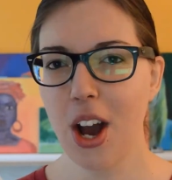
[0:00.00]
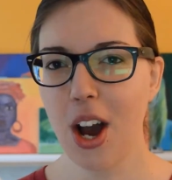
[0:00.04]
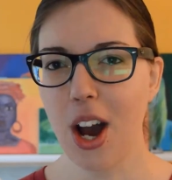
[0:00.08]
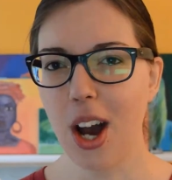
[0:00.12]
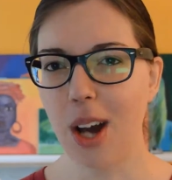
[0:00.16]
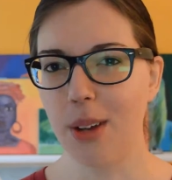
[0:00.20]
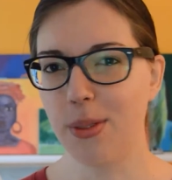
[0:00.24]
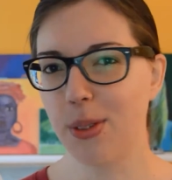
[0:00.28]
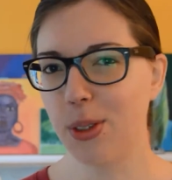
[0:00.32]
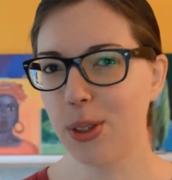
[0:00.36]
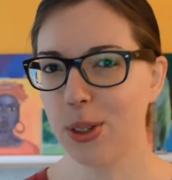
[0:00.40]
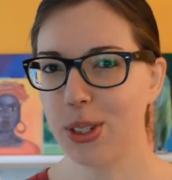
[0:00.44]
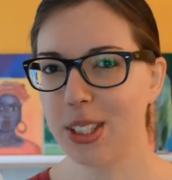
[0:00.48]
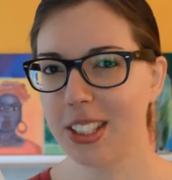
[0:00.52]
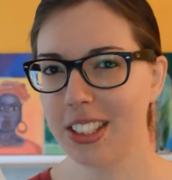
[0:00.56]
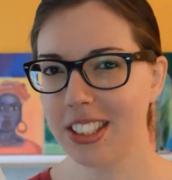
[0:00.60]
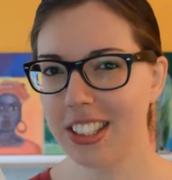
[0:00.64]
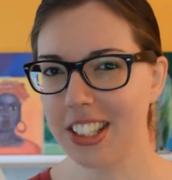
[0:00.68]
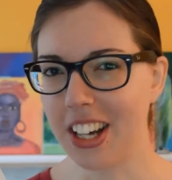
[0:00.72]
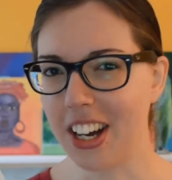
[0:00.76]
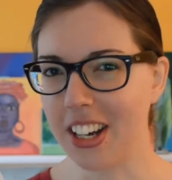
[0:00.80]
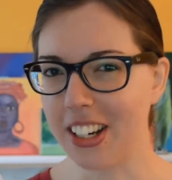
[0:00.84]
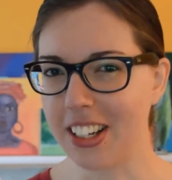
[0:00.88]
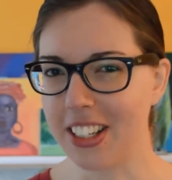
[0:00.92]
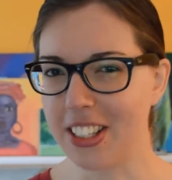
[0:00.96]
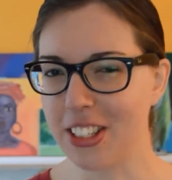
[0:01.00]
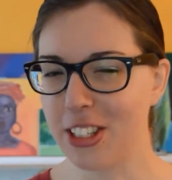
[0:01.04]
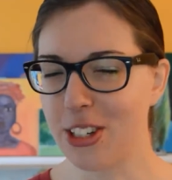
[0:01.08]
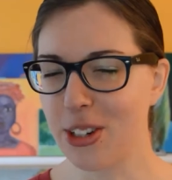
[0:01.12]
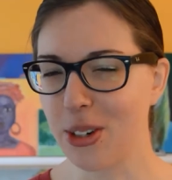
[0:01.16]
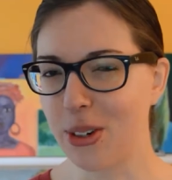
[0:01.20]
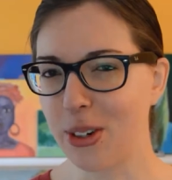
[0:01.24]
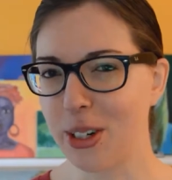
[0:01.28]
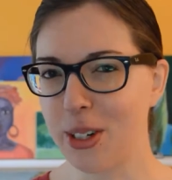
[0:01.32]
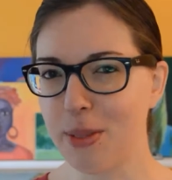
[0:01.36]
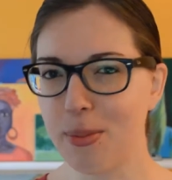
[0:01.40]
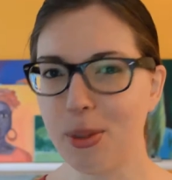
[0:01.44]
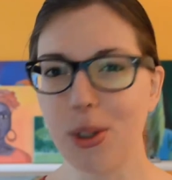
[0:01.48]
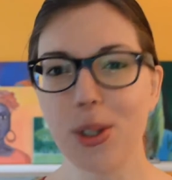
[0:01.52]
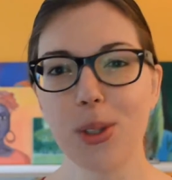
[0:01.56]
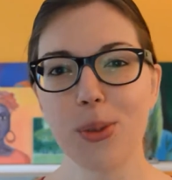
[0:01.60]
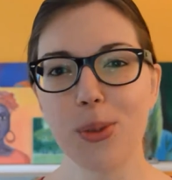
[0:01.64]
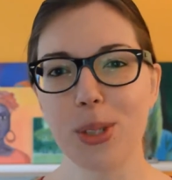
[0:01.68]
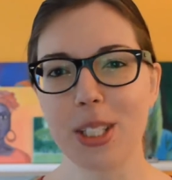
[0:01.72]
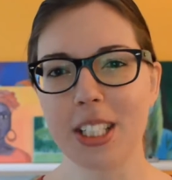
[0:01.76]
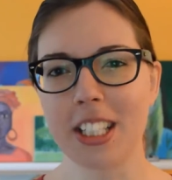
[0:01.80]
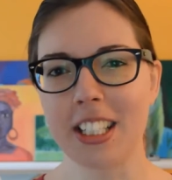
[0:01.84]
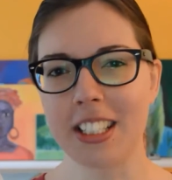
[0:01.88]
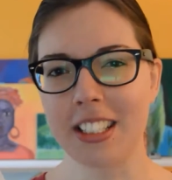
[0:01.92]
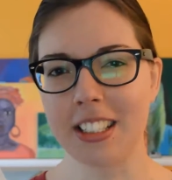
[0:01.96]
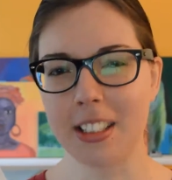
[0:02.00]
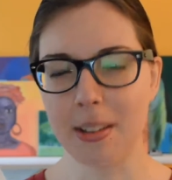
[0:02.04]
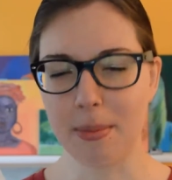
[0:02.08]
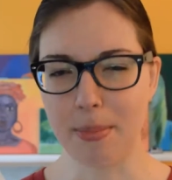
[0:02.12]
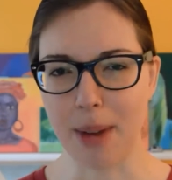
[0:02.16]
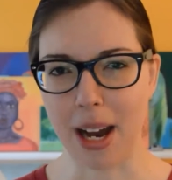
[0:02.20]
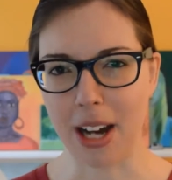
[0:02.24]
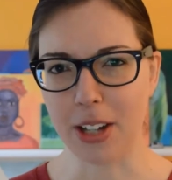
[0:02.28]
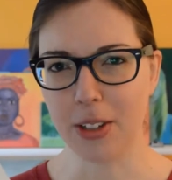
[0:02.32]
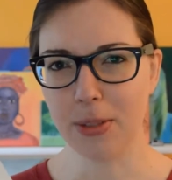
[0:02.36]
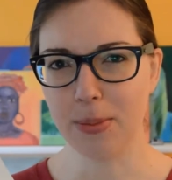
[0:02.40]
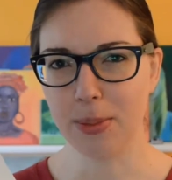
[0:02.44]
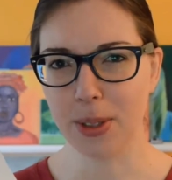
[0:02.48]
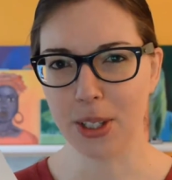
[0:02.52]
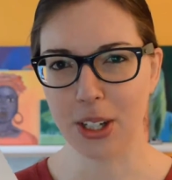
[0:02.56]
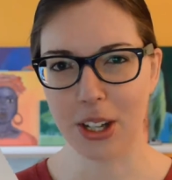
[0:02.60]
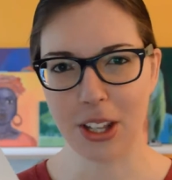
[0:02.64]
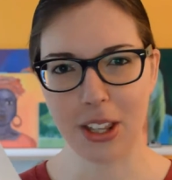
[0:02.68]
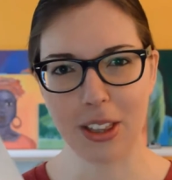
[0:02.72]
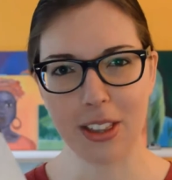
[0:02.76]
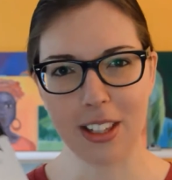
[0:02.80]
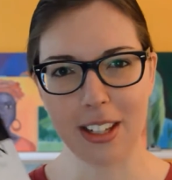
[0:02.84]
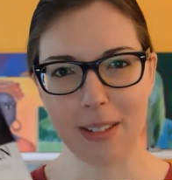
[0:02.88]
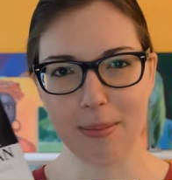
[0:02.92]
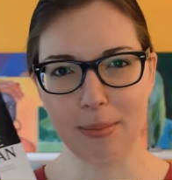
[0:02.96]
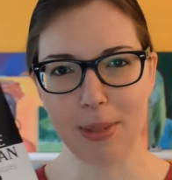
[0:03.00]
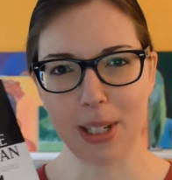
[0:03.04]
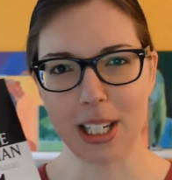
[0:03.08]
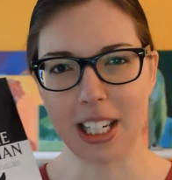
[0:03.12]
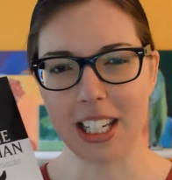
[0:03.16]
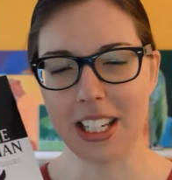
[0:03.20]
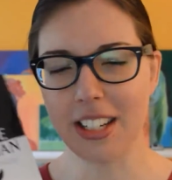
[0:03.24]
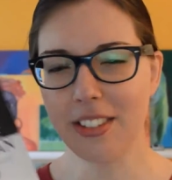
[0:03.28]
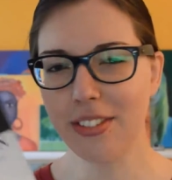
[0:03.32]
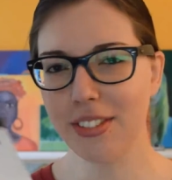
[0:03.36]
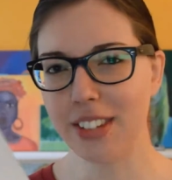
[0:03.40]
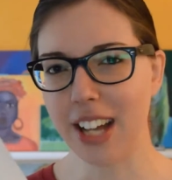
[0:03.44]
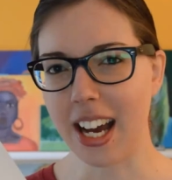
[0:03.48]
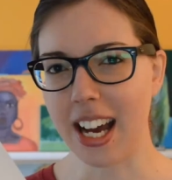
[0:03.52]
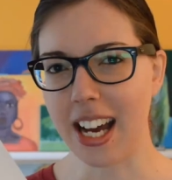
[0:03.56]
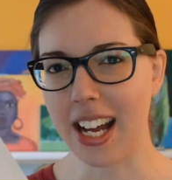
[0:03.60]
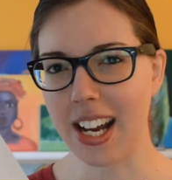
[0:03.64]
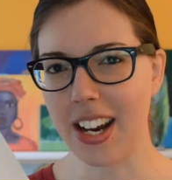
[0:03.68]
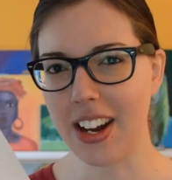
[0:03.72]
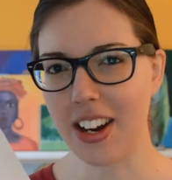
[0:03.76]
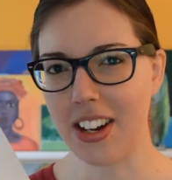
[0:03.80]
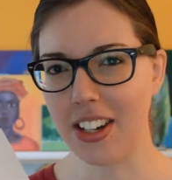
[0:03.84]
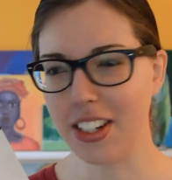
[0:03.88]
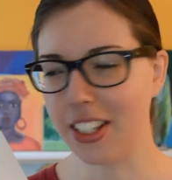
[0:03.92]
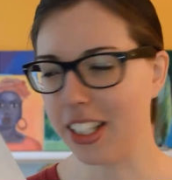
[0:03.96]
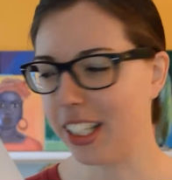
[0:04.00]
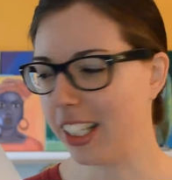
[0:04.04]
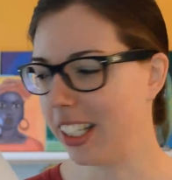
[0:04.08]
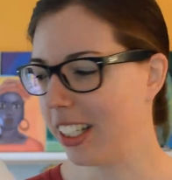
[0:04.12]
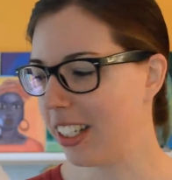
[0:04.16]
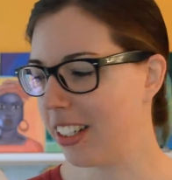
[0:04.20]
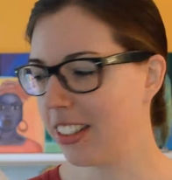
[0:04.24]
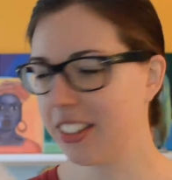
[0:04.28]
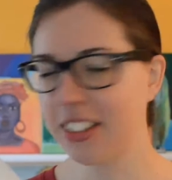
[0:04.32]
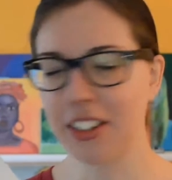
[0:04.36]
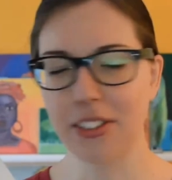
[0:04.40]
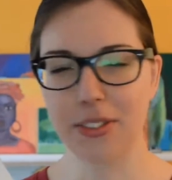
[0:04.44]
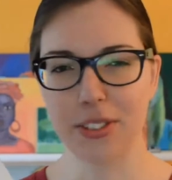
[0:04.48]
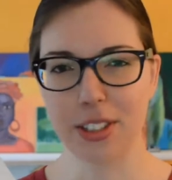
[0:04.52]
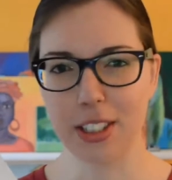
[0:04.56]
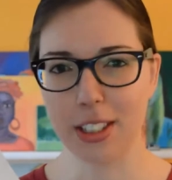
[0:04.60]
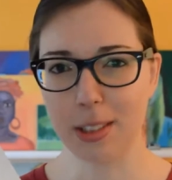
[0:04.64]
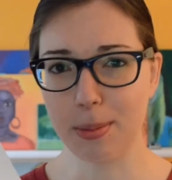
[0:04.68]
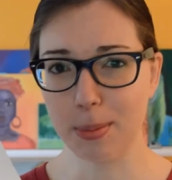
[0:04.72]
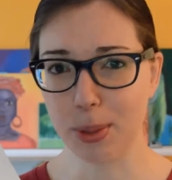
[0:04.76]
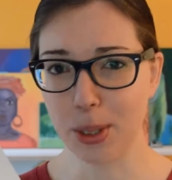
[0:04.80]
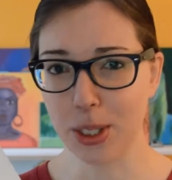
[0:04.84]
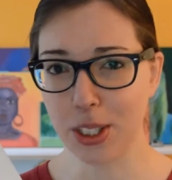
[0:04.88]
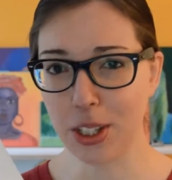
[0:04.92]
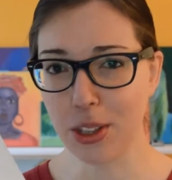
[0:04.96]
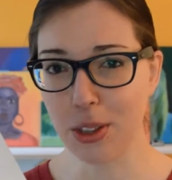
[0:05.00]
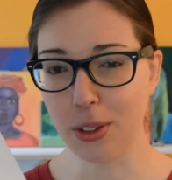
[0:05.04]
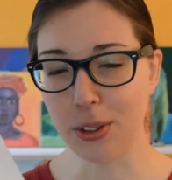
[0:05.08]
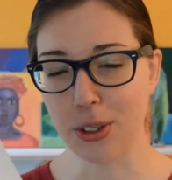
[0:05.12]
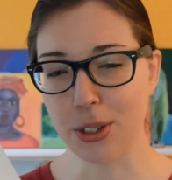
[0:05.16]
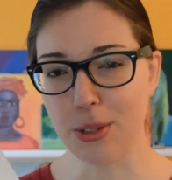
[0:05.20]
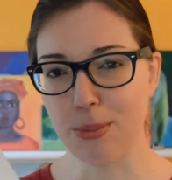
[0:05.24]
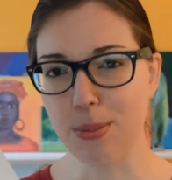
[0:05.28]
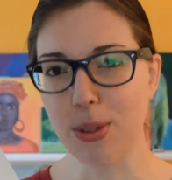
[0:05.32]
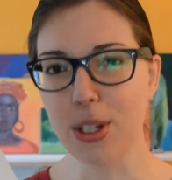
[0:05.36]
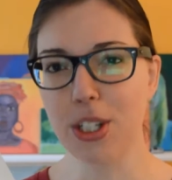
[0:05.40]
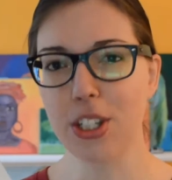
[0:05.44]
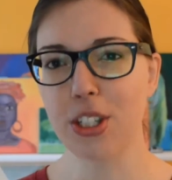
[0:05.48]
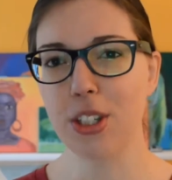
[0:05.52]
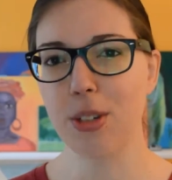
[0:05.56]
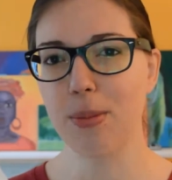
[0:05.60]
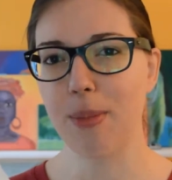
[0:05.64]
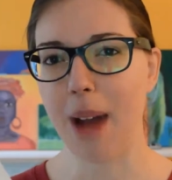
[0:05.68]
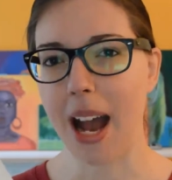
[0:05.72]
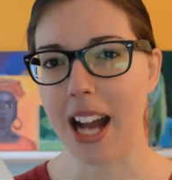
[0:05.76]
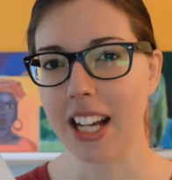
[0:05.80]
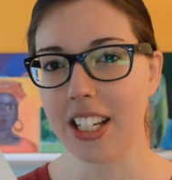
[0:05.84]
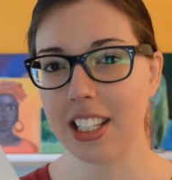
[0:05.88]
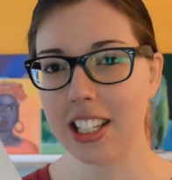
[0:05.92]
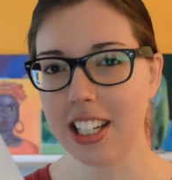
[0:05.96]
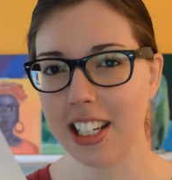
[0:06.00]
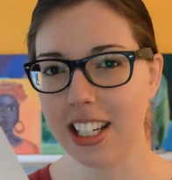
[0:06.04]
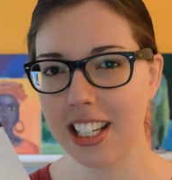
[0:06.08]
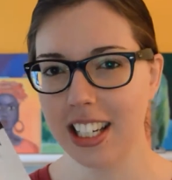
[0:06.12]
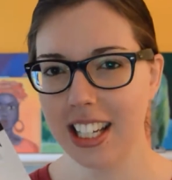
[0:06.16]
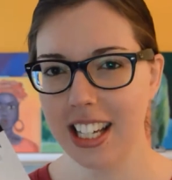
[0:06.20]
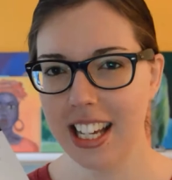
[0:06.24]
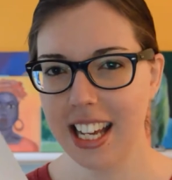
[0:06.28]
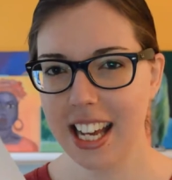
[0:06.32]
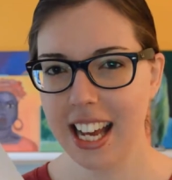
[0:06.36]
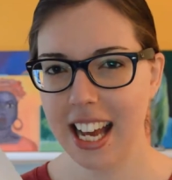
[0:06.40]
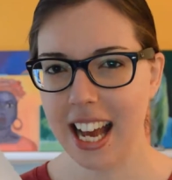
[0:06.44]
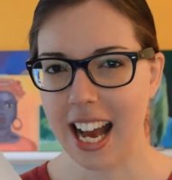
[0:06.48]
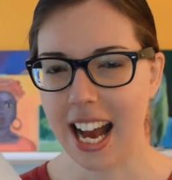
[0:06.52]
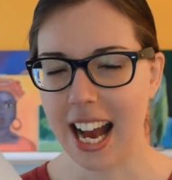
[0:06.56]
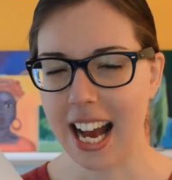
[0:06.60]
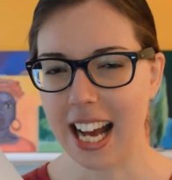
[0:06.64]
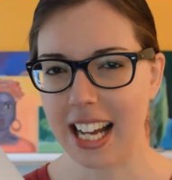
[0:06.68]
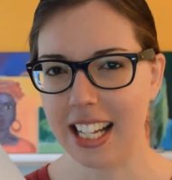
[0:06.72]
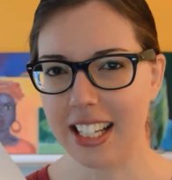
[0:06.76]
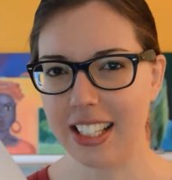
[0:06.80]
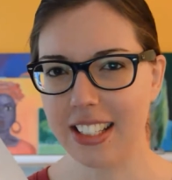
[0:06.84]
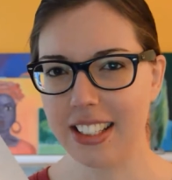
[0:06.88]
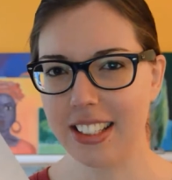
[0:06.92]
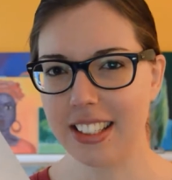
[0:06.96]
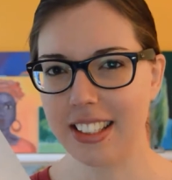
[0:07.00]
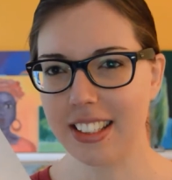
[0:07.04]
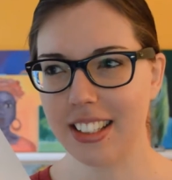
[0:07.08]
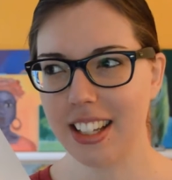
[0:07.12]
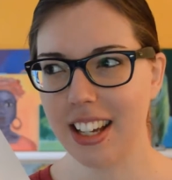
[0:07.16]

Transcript: I'm not entirely sure anymore what it's about, but I believe that I discovered this book through BookTube actually, and